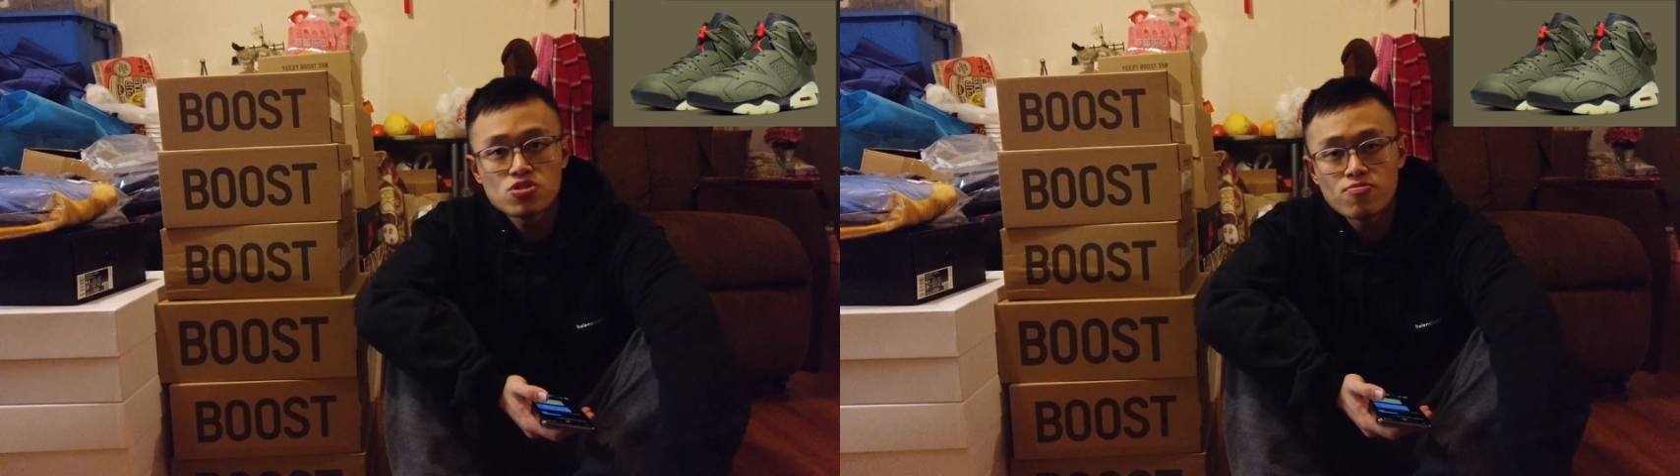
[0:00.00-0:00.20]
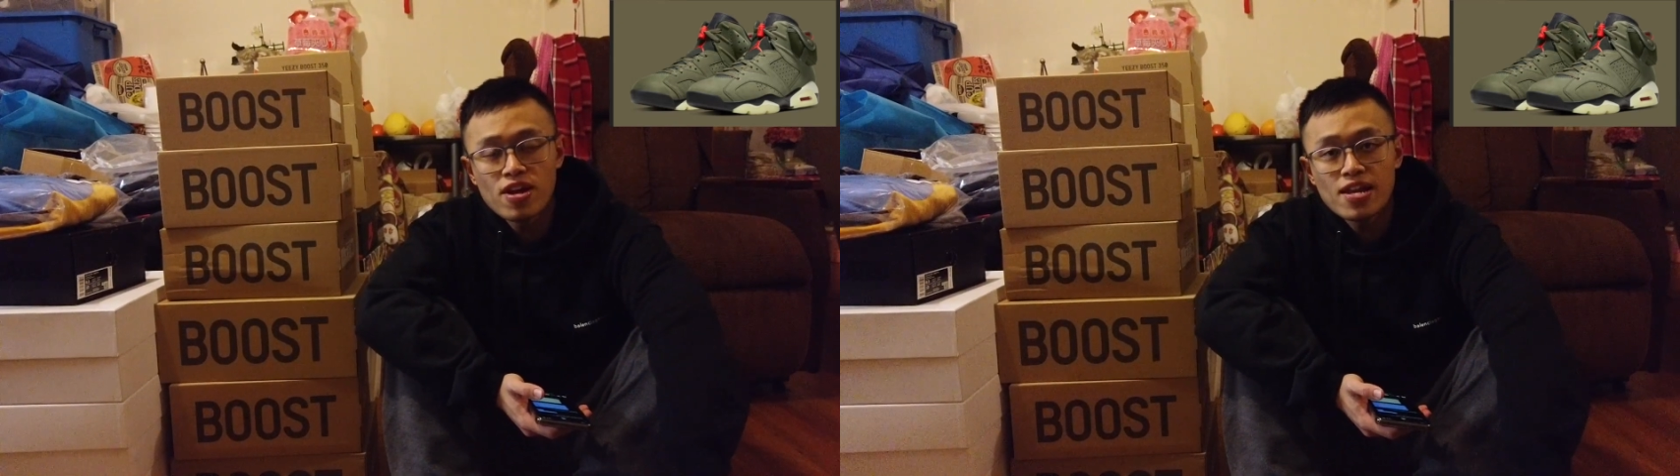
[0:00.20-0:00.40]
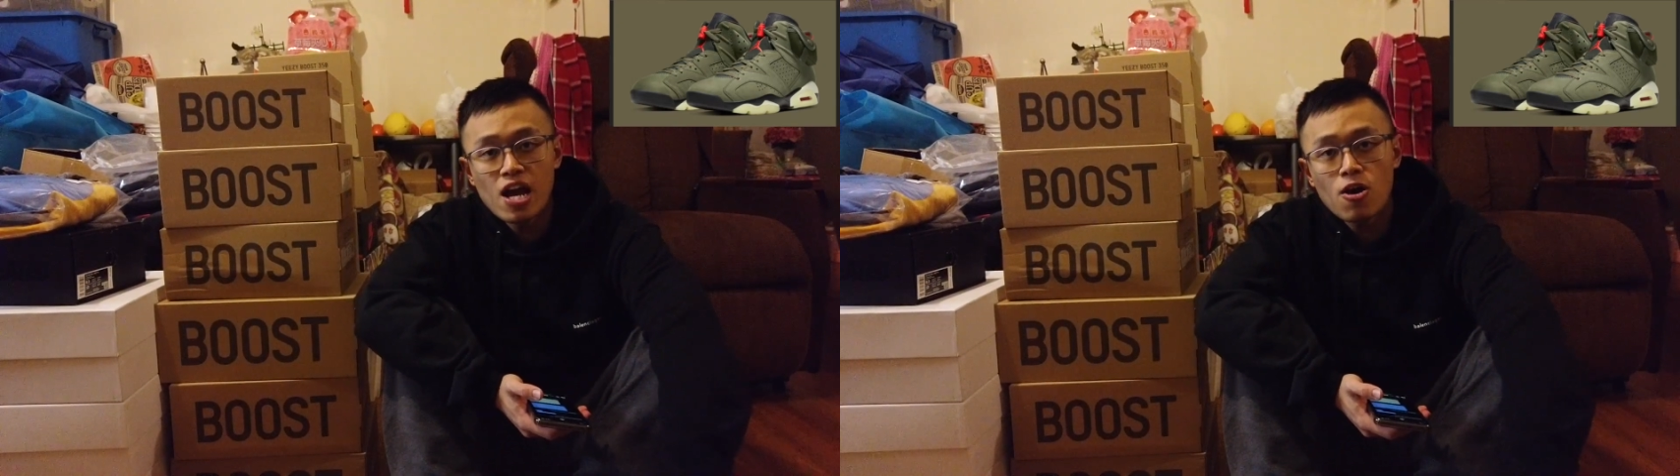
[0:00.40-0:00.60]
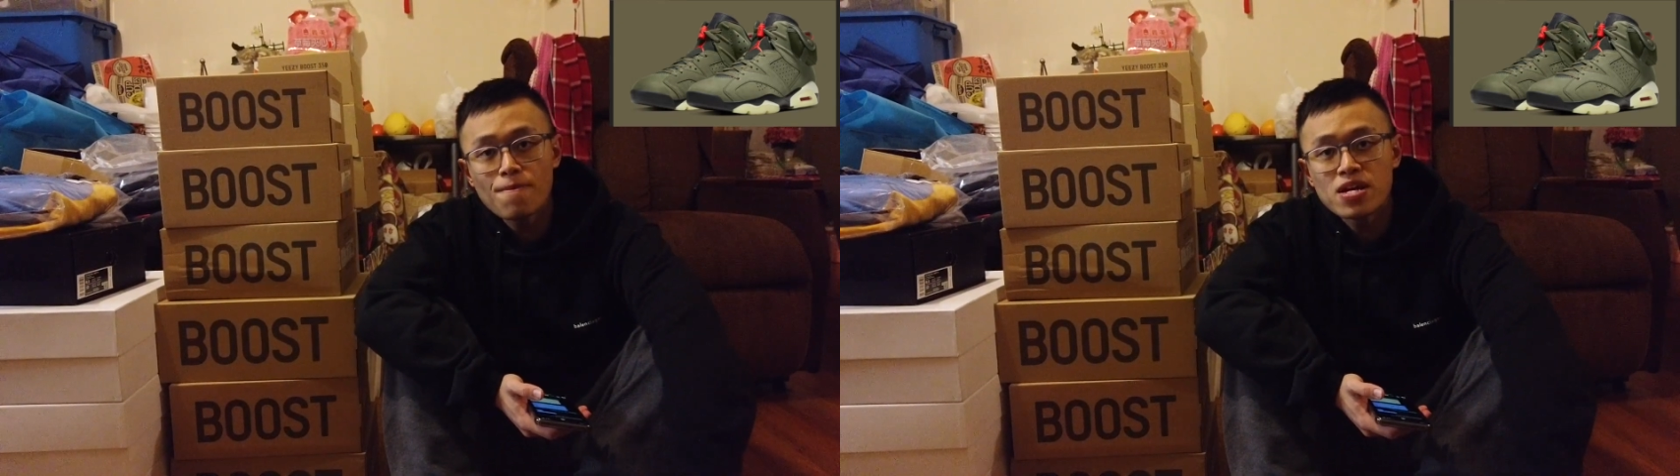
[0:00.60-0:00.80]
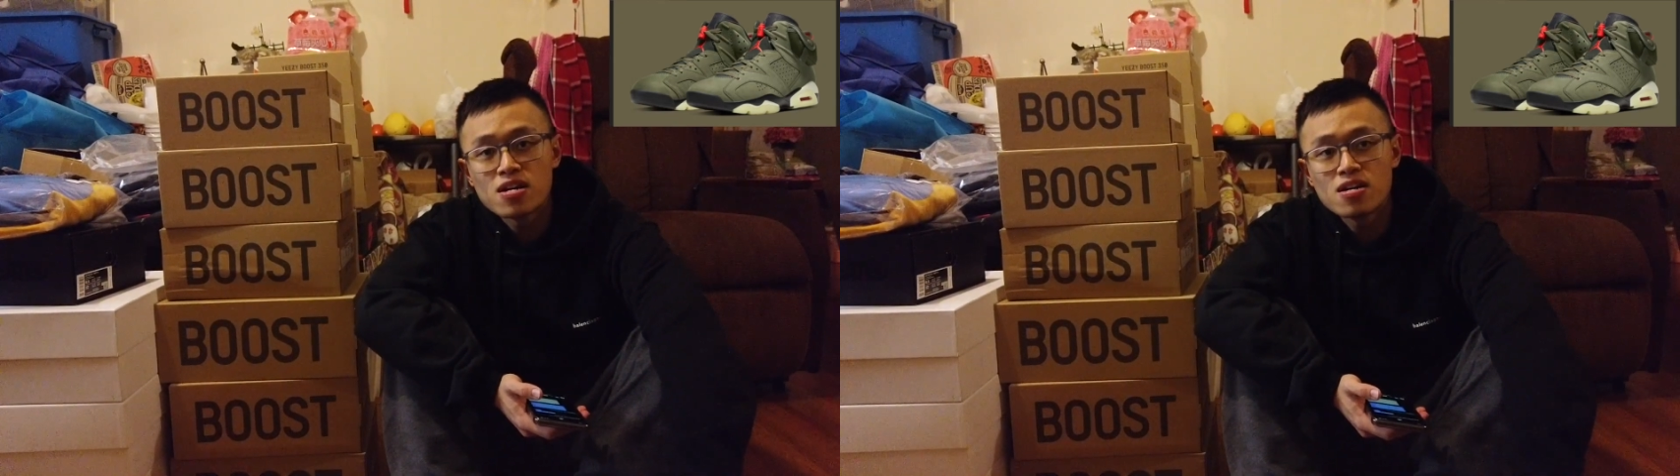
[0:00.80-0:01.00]
right now
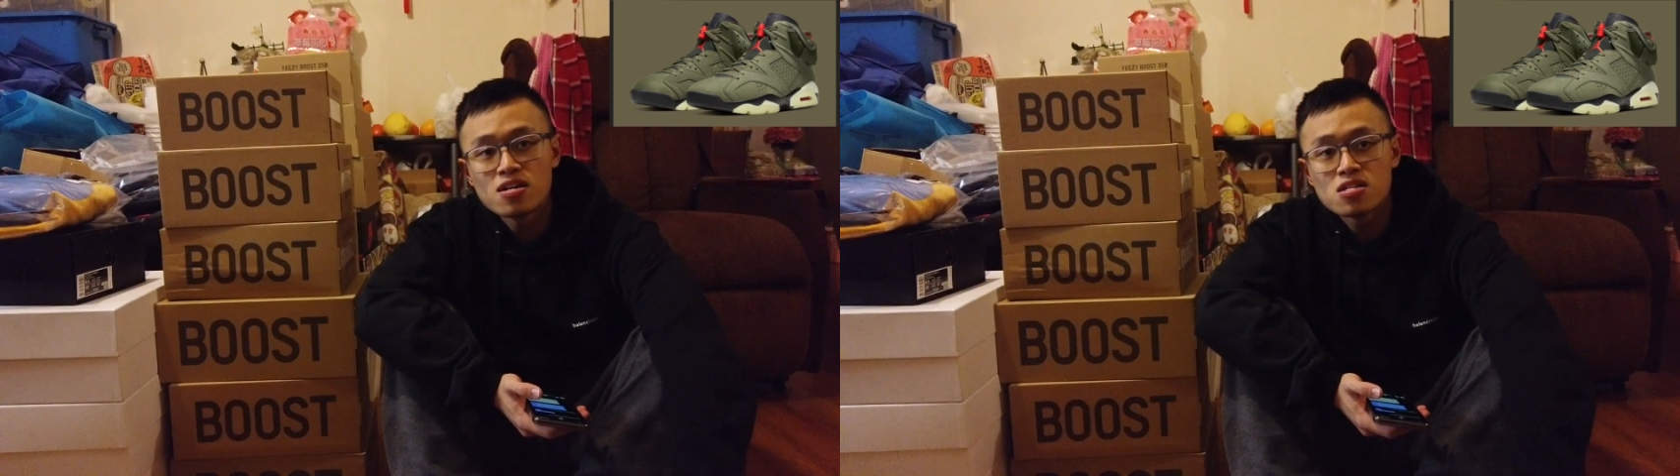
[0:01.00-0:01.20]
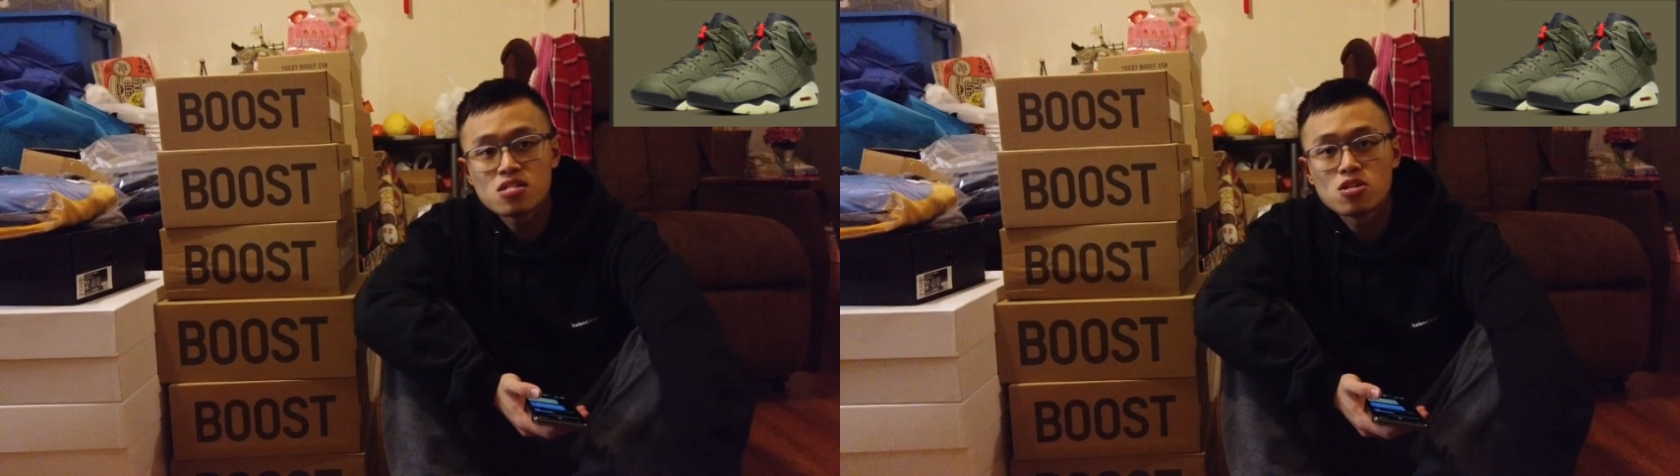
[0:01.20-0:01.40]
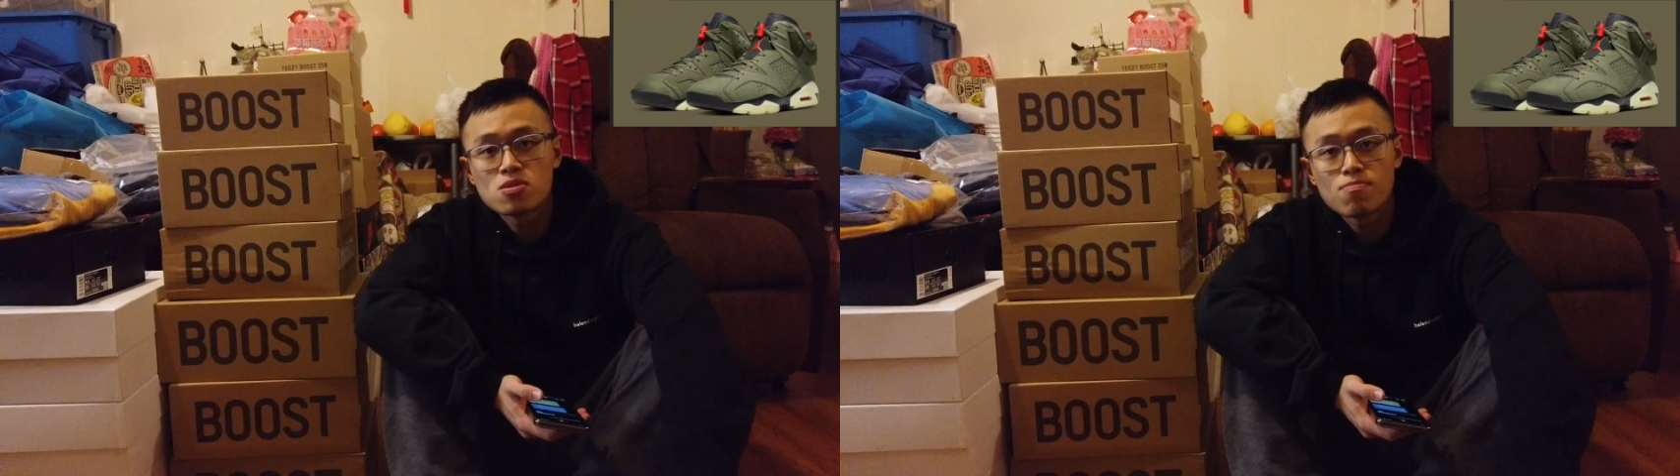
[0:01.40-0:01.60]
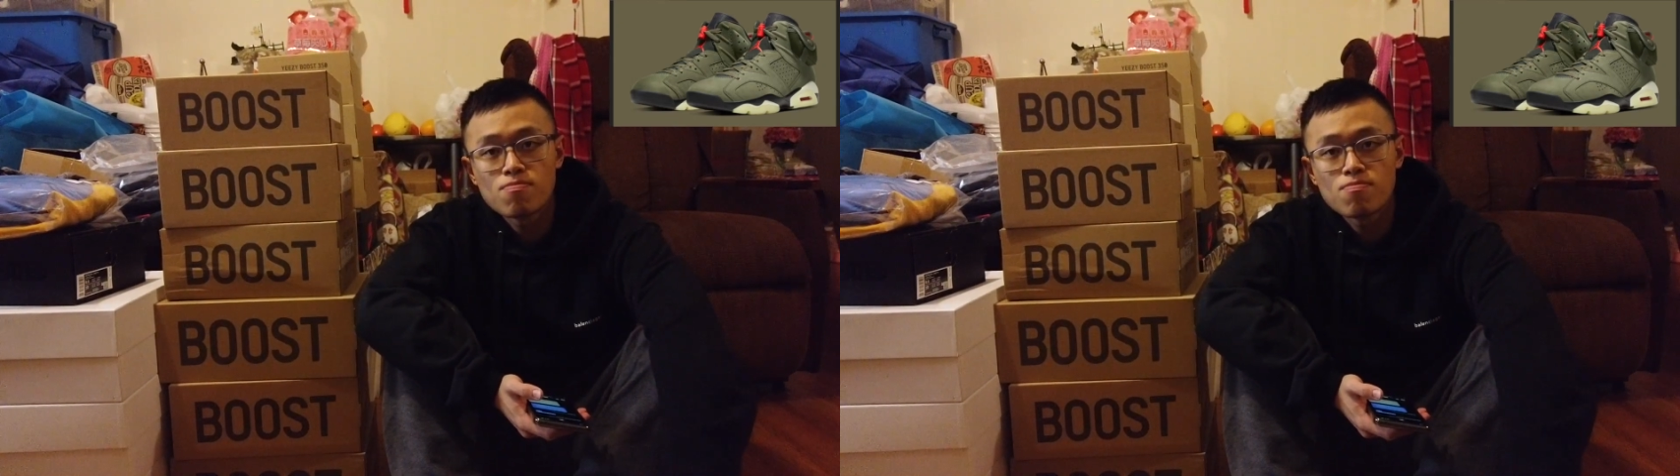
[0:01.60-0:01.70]
because the